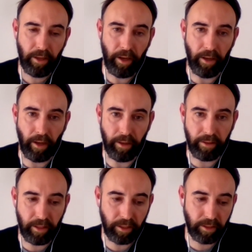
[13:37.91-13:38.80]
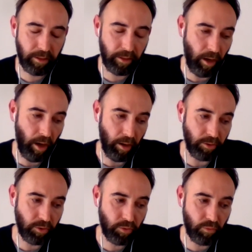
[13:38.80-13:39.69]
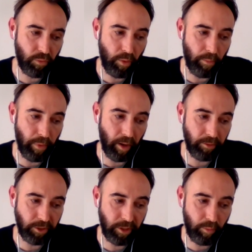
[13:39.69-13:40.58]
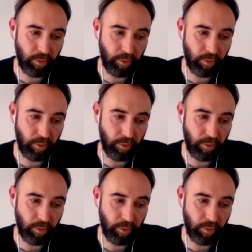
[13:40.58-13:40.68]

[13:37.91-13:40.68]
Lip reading: And I think through a partnership